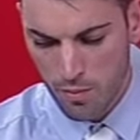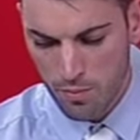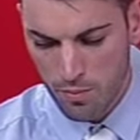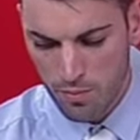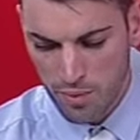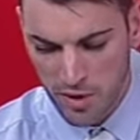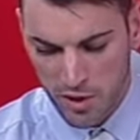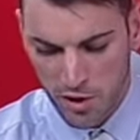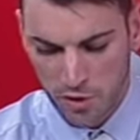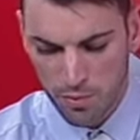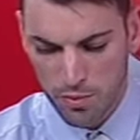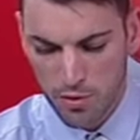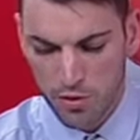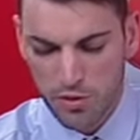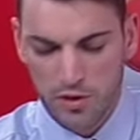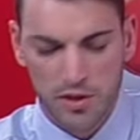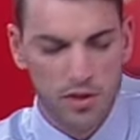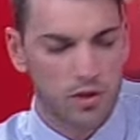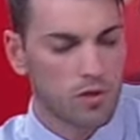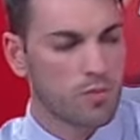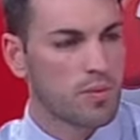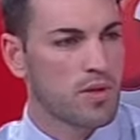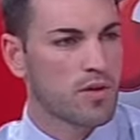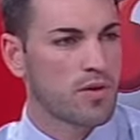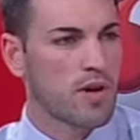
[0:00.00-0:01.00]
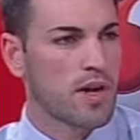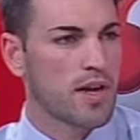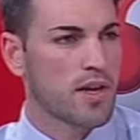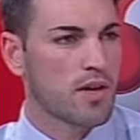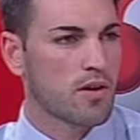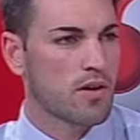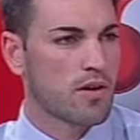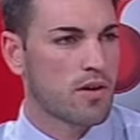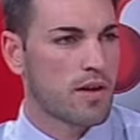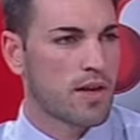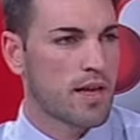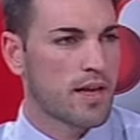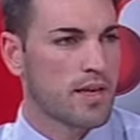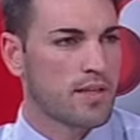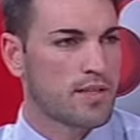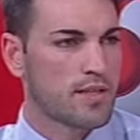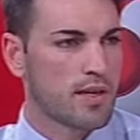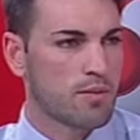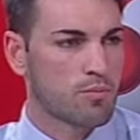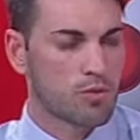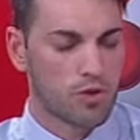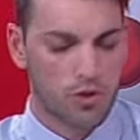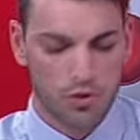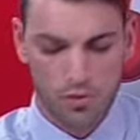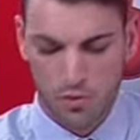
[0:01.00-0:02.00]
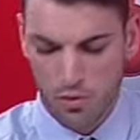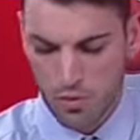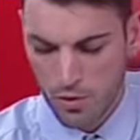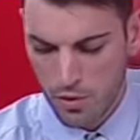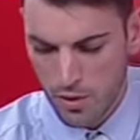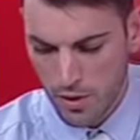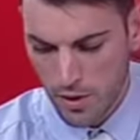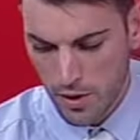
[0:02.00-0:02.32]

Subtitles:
Beach Beauty will be running on late, I'm sure.